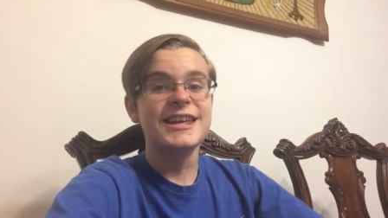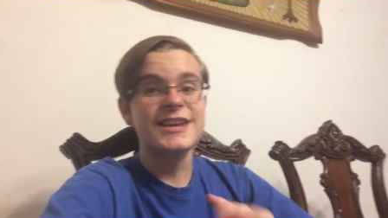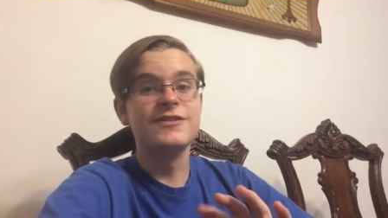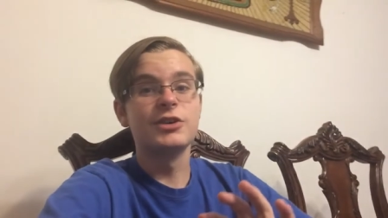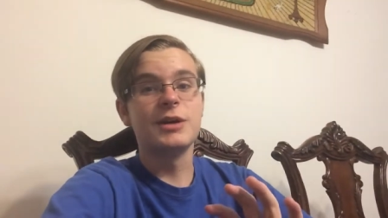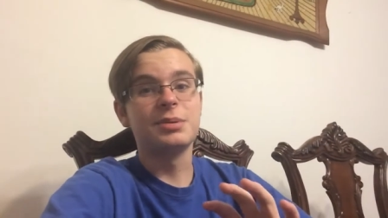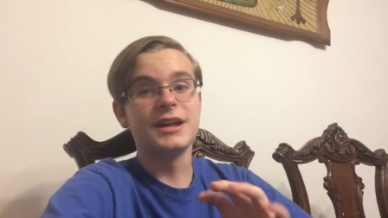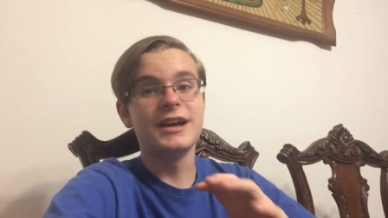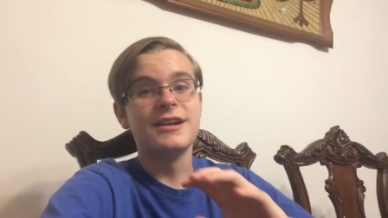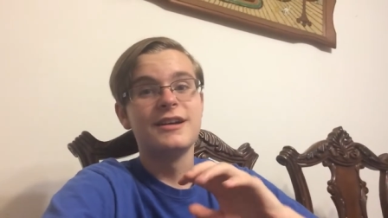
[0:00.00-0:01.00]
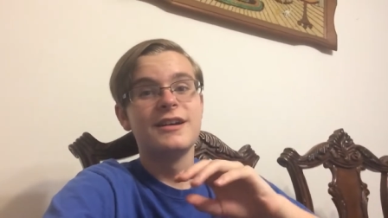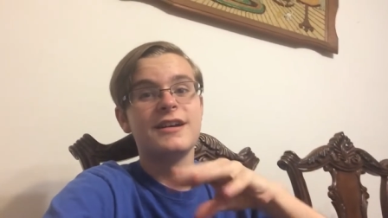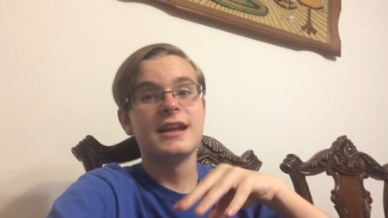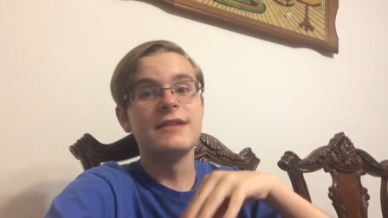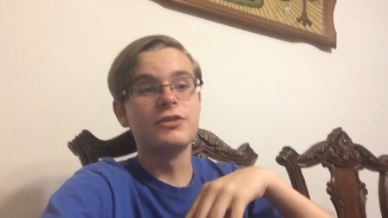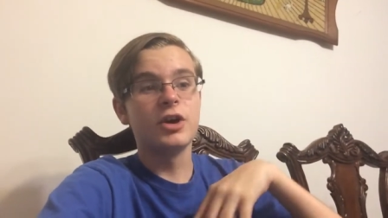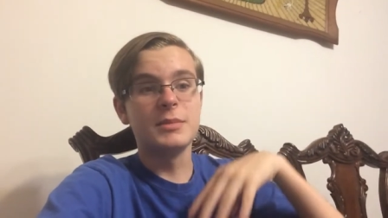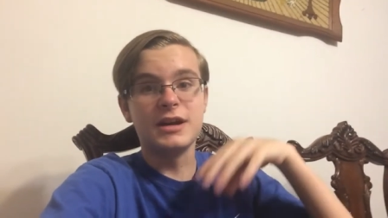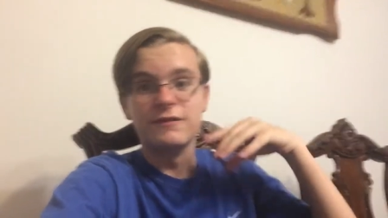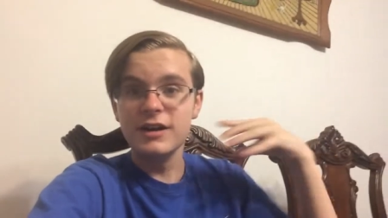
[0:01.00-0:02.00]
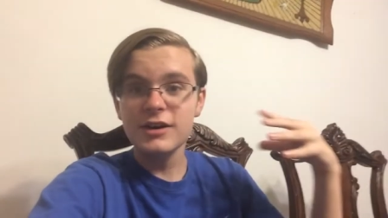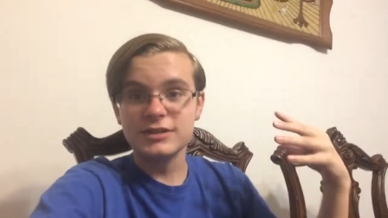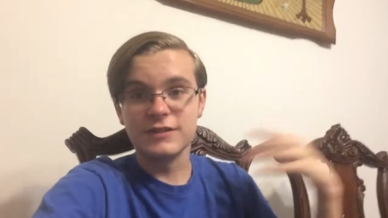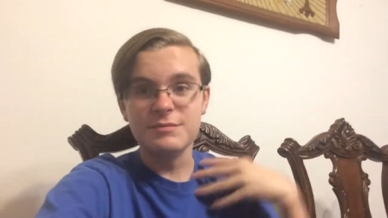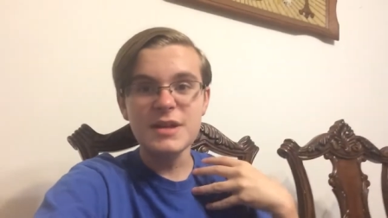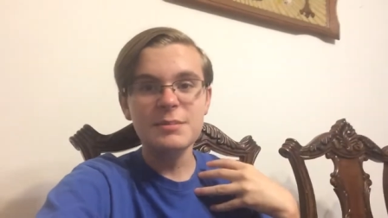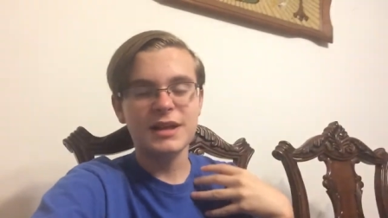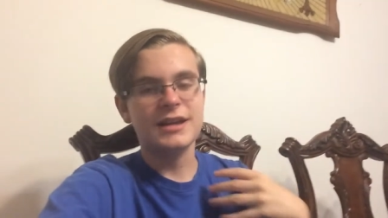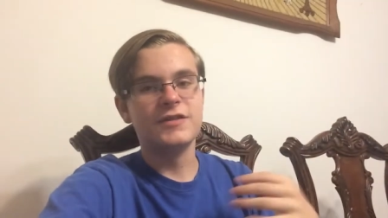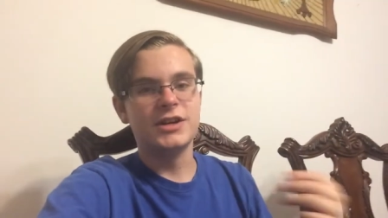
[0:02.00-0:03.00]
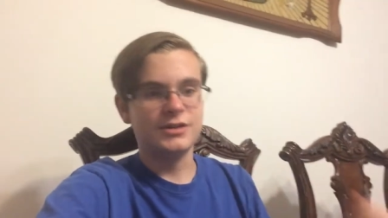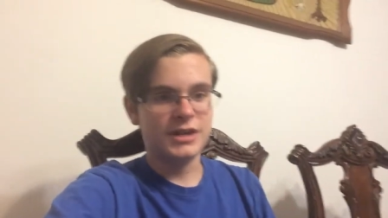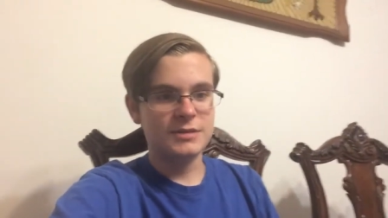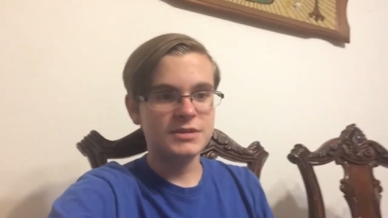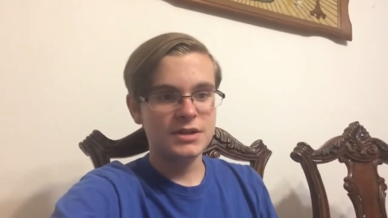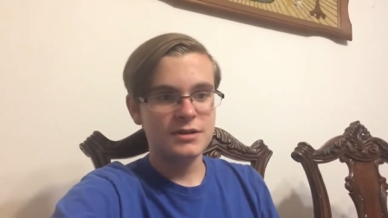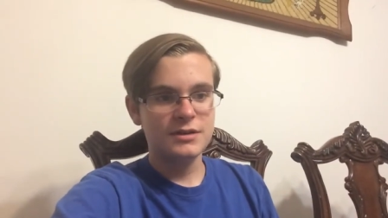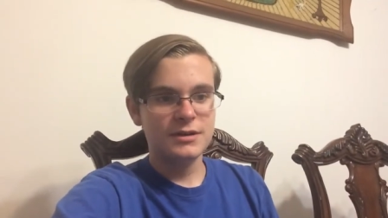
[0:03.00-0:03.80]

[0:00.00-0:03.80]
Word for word: even though I play, even though I make videos of me playing video games.